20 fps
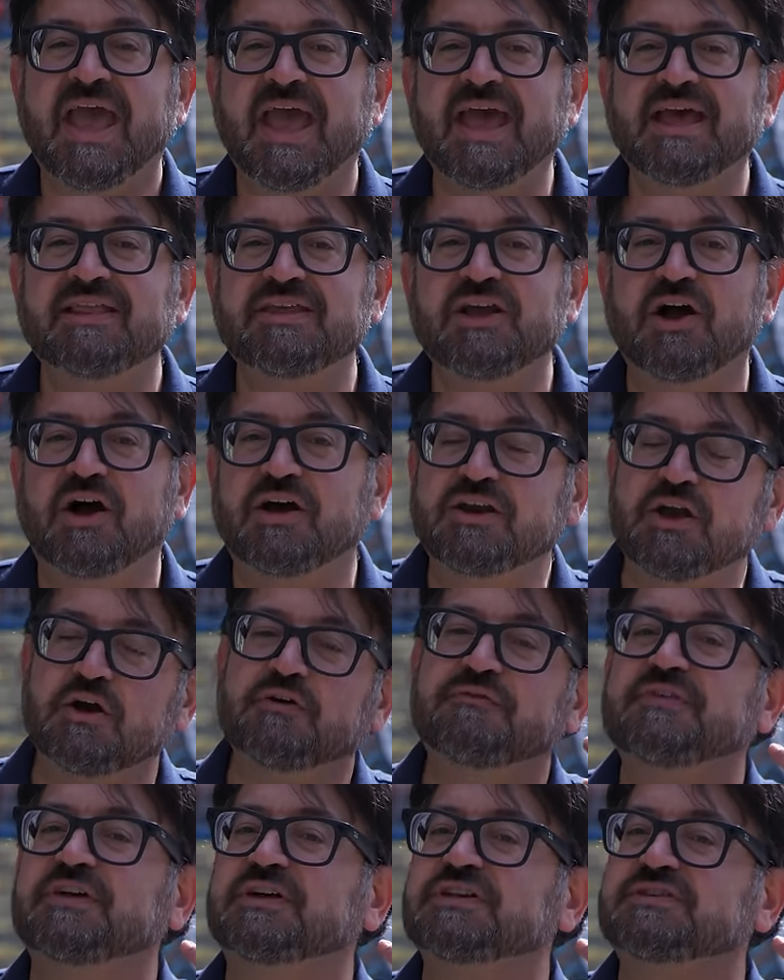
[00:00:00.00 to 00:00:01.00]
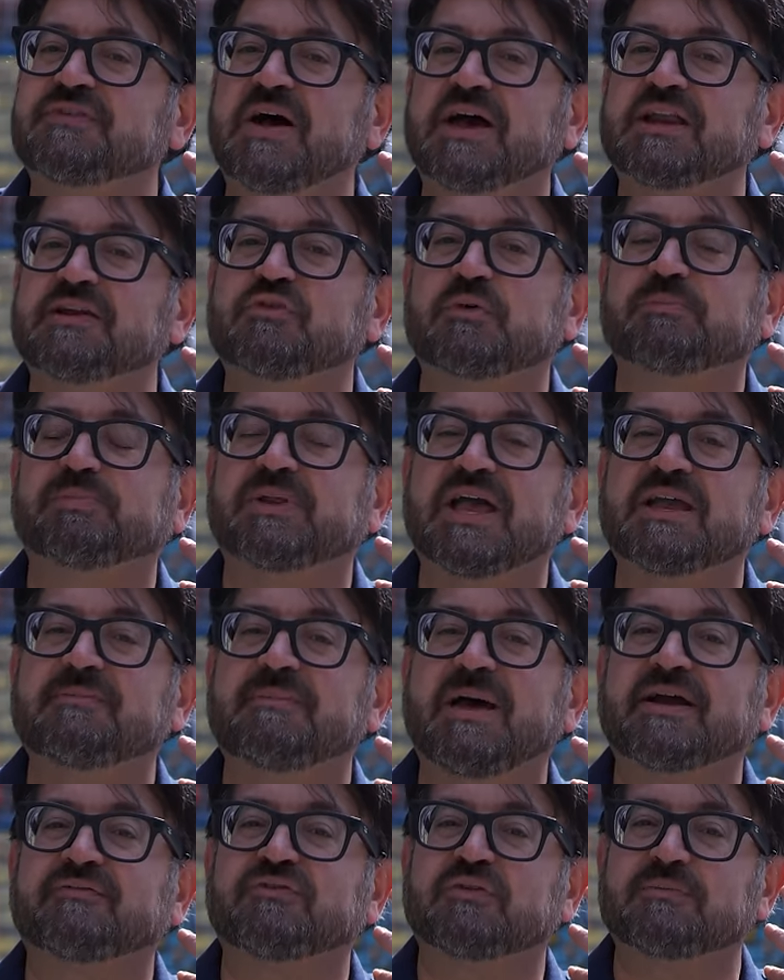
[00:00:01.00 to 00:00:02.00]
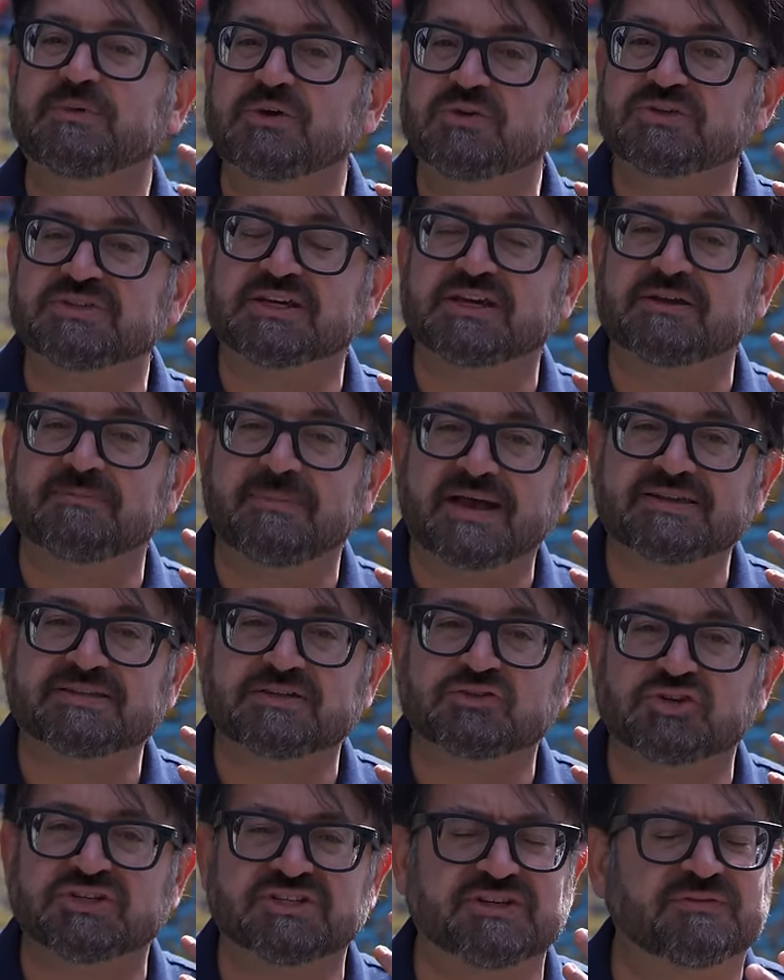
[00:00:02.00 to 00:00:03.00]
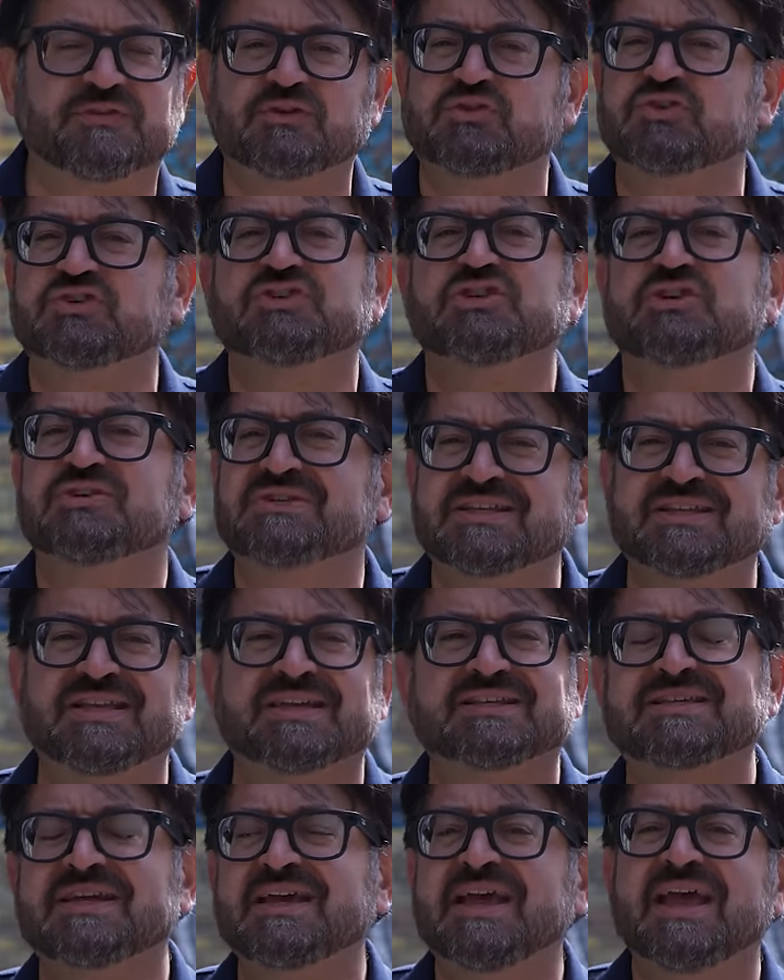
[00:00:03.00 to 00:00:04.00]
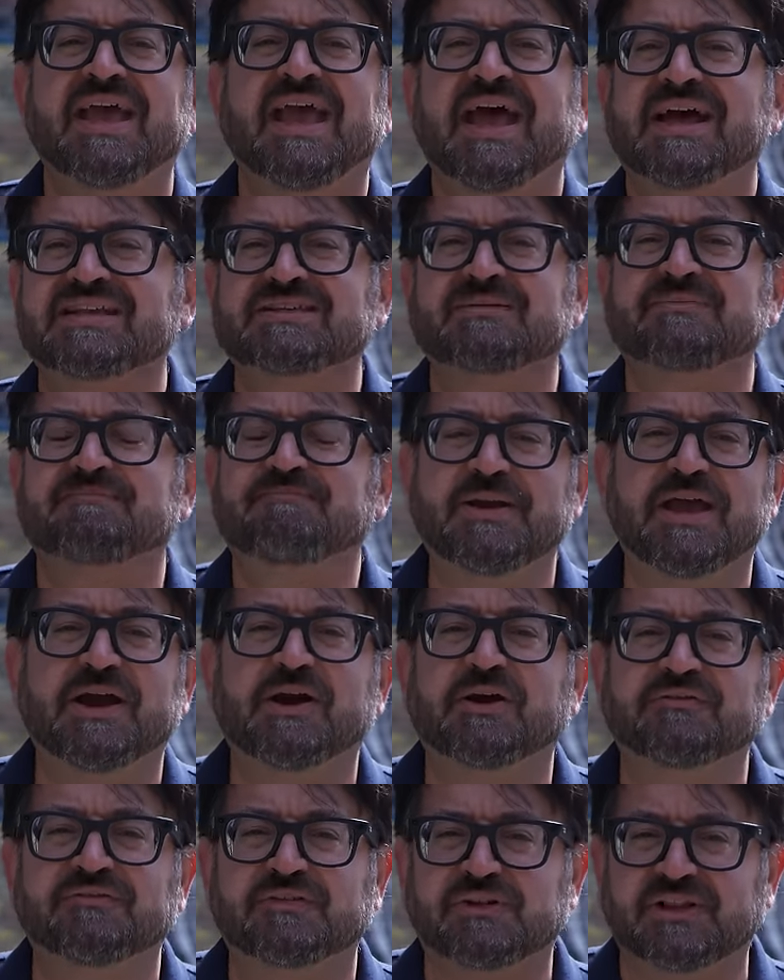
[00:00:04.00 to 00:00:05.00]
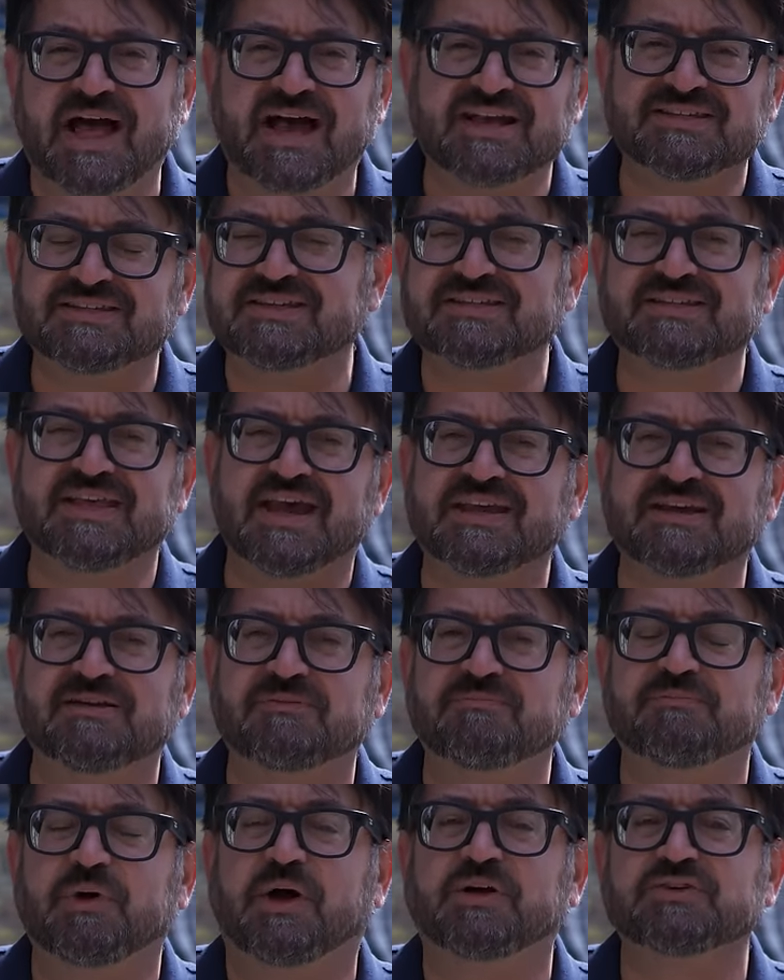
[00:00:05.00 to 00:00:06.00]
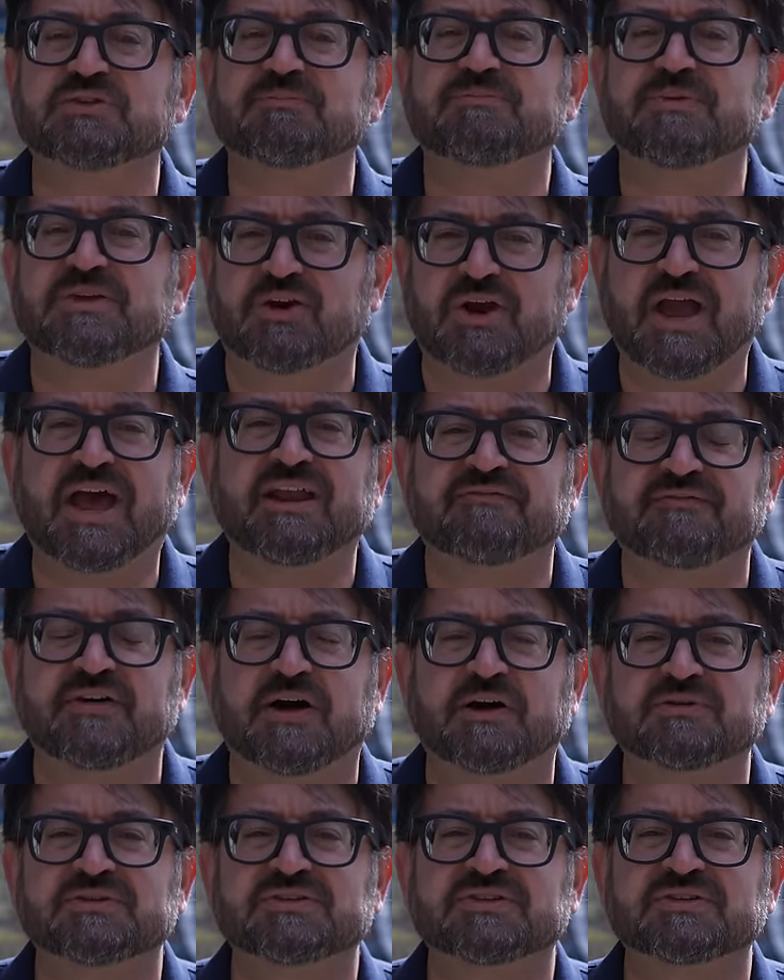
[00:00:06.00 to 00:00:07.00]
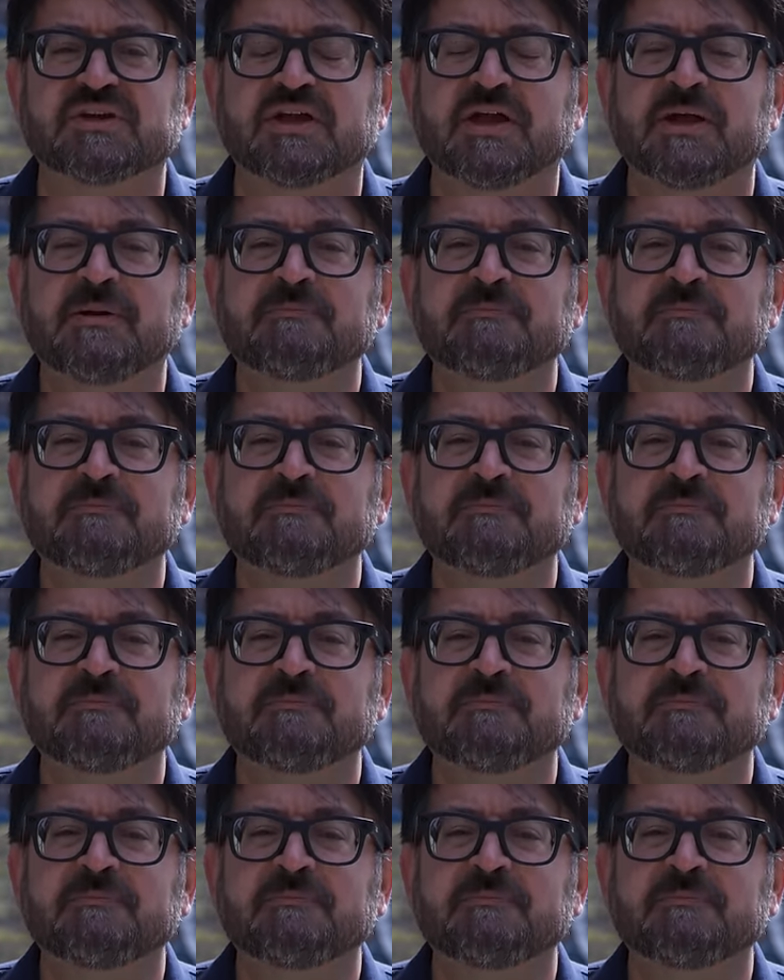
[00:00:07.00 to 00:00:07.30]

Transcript: And the audio feels fine if you're playing back for music and messages if you're just using this as a pair of glasses that can also be your headphones